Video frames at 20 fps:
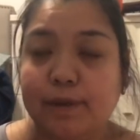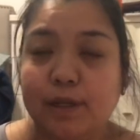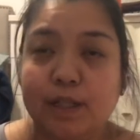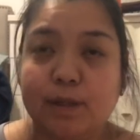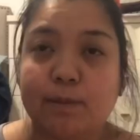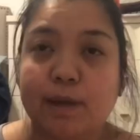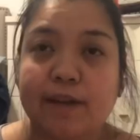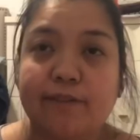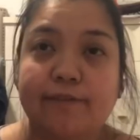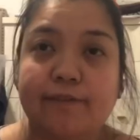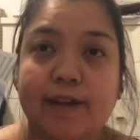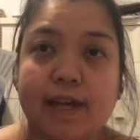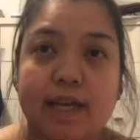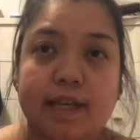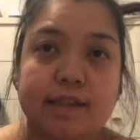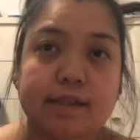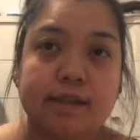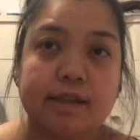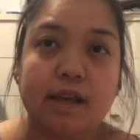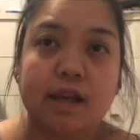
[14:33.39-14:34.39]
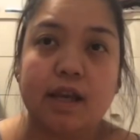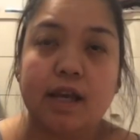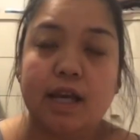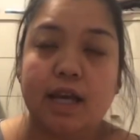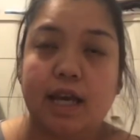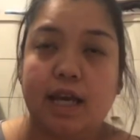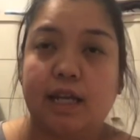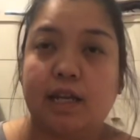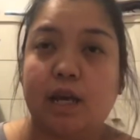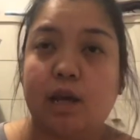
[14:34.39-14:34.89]
in my face
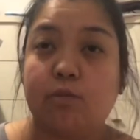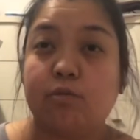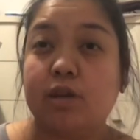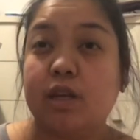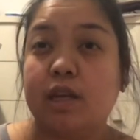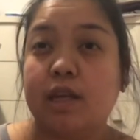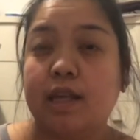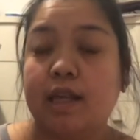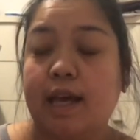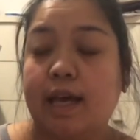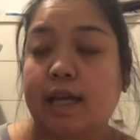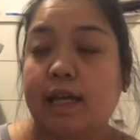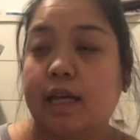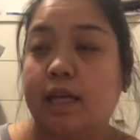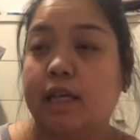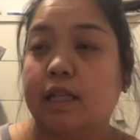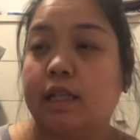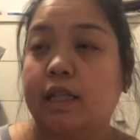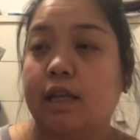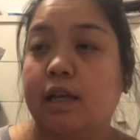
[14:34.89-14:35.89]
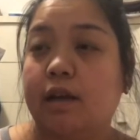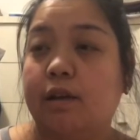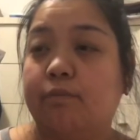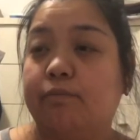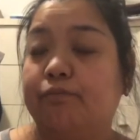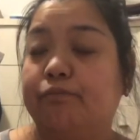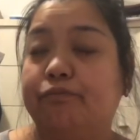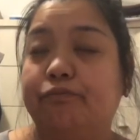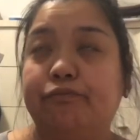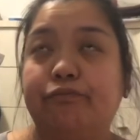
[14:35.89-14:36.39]
and I really like it.
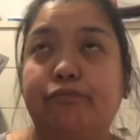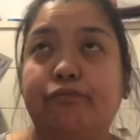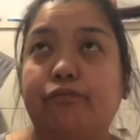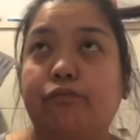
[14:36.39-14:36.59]
Um,